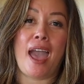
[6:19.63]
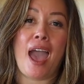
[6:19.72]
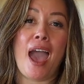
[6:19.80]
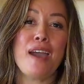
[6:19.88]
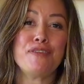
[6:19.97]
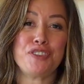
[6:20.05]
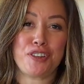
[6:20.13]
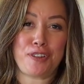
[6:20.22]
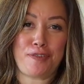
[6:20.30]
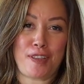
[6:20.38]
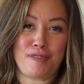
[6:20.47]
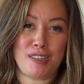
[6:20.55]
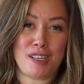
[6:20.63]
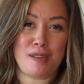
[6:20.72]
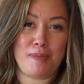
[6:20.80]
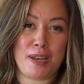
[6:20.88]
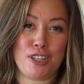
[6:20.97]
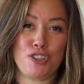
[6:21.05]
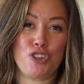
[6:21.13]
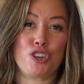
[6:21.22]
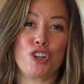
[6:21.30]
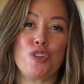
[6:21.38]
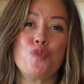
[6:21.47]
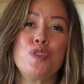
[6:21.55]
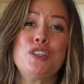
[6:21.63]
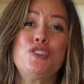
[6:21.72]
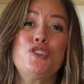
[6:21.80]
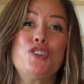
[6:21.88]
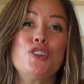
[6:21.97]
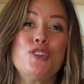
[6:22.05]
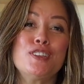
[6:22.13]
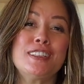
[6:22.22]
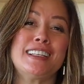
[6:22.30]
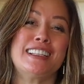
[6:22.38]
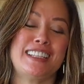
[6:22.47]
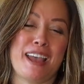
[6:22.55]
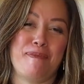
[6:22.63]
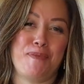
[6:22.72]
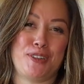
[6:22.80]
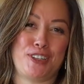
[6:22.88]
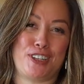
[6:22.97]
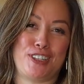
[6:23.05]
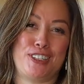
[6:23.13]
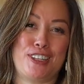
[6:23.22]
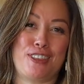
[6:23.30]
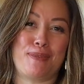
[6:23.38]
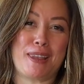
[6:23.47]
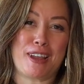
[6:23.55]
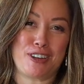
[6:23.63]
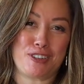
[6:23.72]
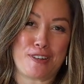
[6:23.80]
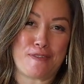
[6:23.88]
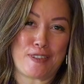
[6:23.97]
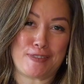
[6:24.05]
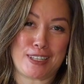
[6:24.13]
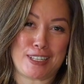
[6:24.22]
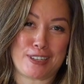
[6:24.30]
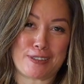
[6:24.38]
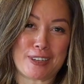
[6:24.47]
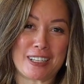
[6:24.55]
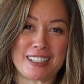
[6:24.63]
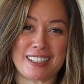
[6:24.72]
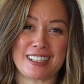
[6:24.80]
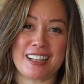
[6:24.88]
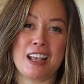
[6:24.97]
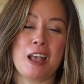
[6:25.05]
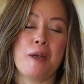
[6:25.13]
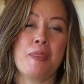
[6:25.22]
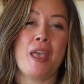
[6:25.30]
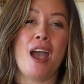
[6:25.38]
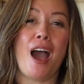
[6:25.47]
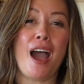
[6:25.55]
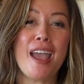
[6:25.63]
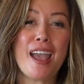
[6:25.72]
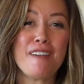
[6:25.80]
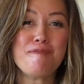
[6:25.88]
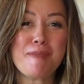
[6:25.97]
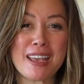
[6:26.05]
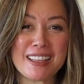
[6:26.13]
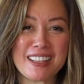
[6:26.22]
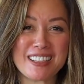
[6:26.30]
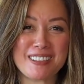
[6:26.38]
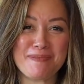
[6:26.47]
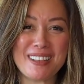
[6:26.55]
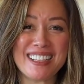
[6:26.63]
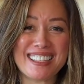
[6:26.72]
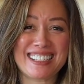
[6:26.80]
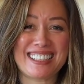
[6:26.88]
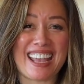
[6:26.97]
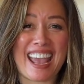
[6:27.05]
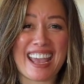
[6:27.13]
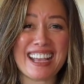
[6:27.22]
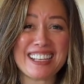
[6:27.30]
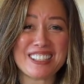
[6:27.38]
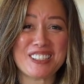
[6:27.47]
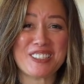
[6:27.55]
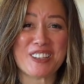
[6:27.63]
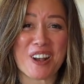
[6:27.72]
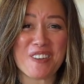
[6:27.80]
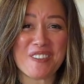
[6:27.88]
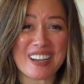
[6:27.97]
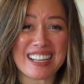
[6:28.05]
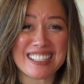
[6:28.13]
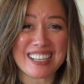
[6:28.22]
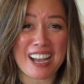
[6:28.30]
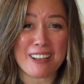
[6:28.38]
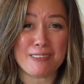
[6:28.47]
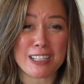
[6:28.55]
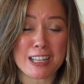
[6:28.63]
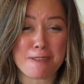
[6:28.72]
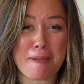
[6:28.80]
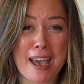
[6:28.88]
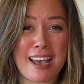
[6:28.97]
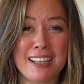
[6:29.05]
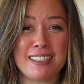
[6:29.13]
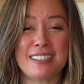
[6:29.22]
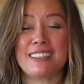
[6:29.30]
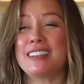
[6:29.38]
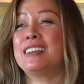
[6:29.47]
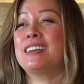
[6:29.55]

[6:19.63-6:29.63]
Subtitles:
After 15 minutes, you're going to reduce the temperature to 350 degrees. I have made this mistake so many times in the past